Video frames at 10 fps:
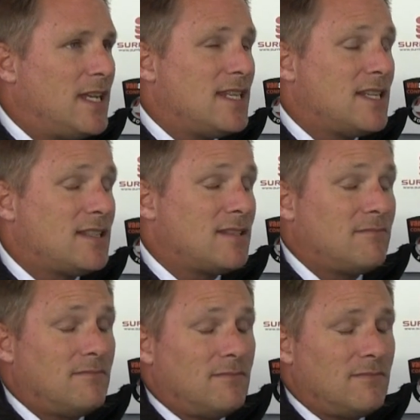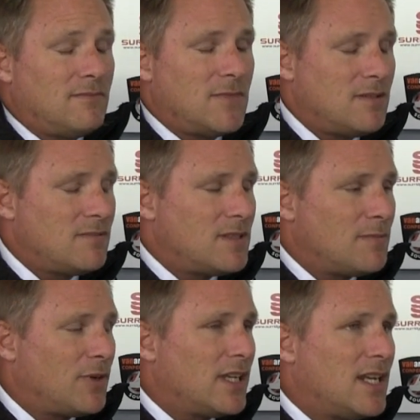needed
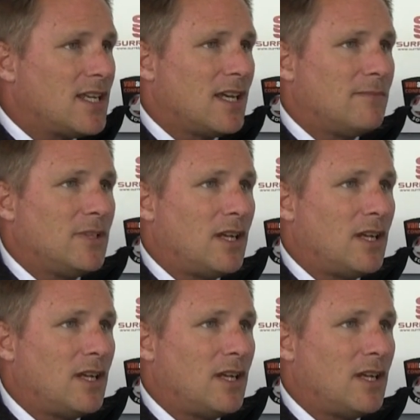to bring in income.